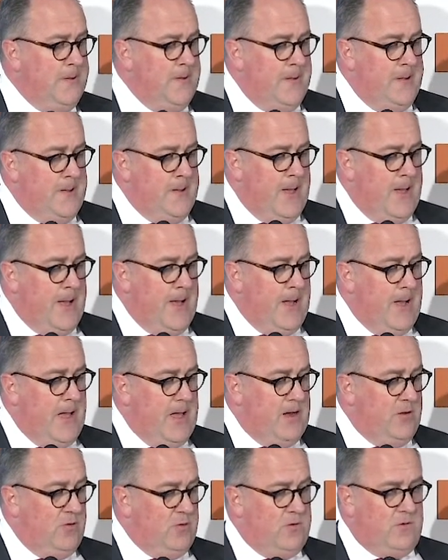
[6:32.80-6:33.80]
And
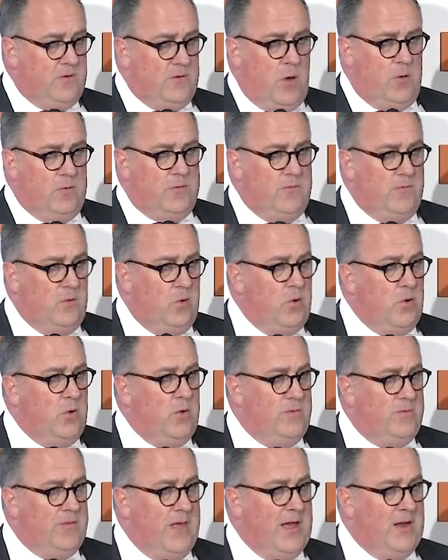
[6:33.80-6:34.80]
as a result of all
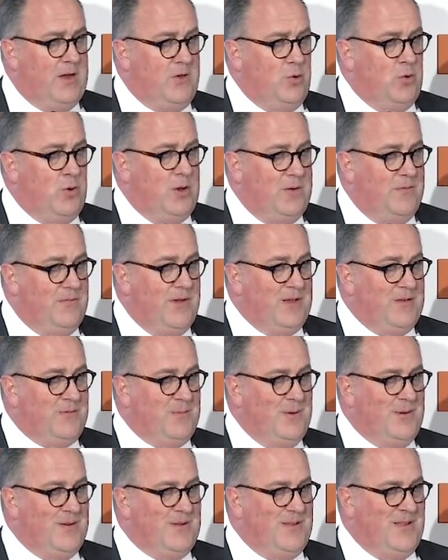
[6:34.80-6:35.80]
of that good
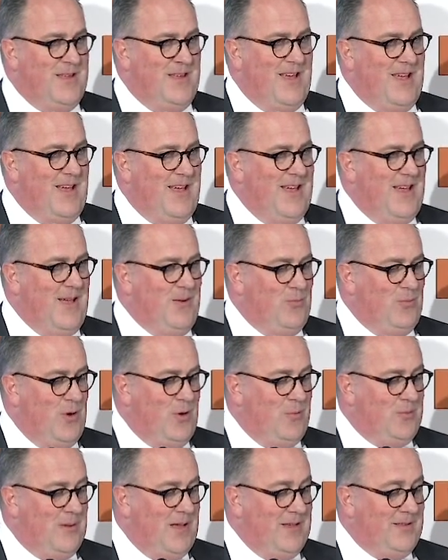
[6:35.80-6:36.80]
investment and
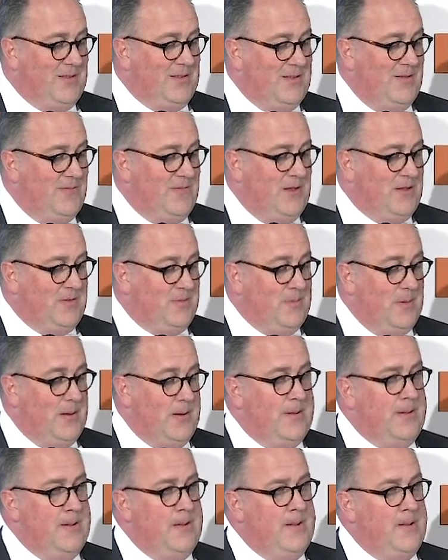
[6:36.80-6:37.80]
well-placed investment,
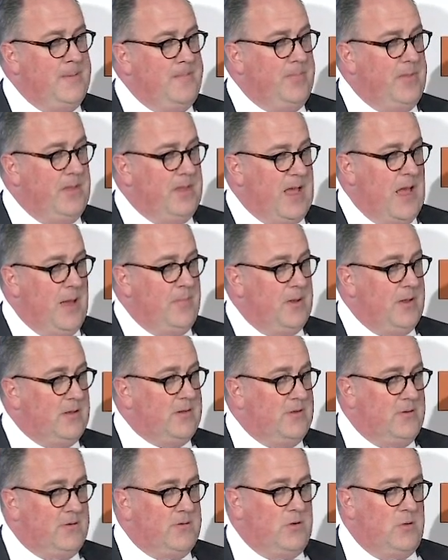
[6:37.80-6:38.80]
the CapEx
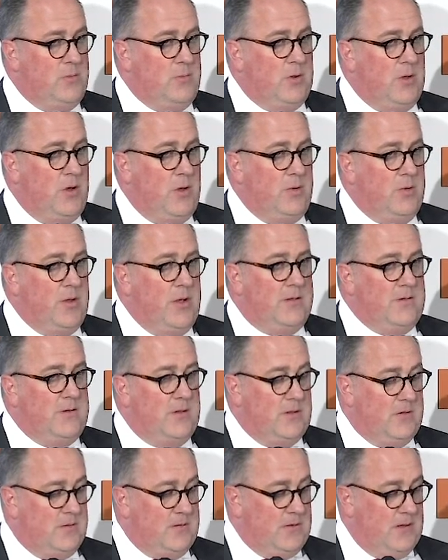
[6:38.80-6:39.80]
is super low. As you can
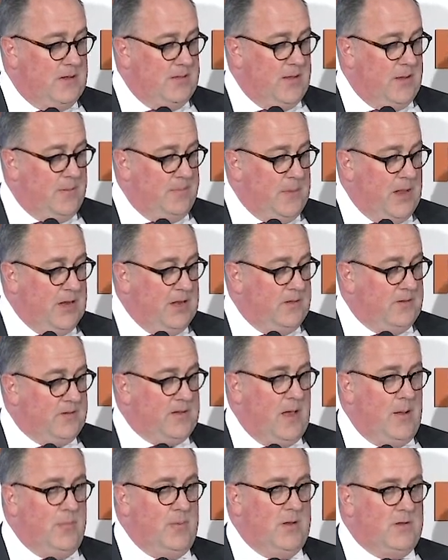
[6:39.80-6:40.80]
see there, maintenance
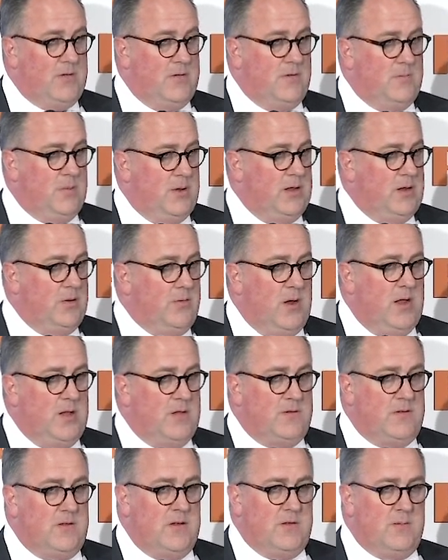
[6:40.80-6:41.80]
CapEx has been around
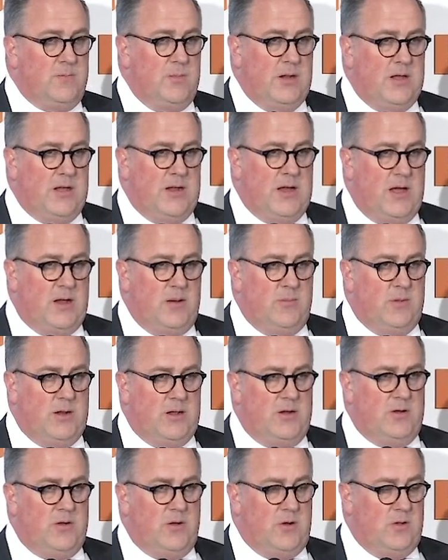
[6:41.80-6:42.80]
6 million, 8
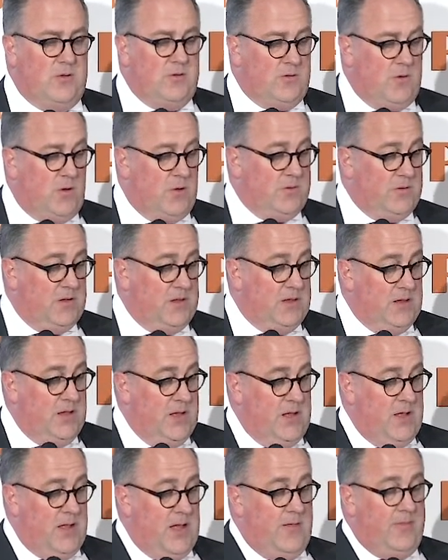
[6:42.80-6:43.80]
million dollars Aussie,
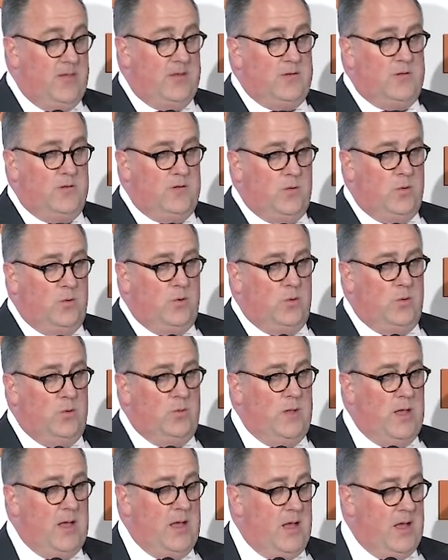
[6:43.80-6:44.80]
and this is all
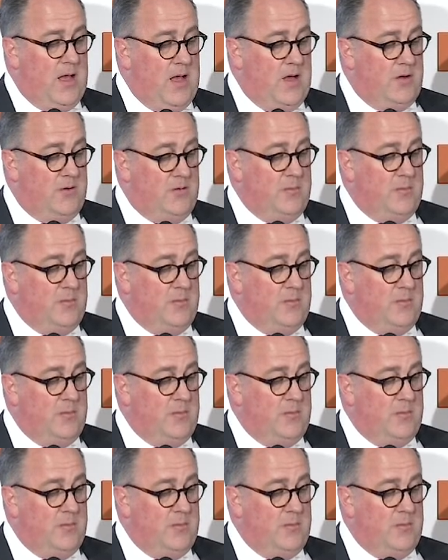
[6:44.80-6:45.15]
100%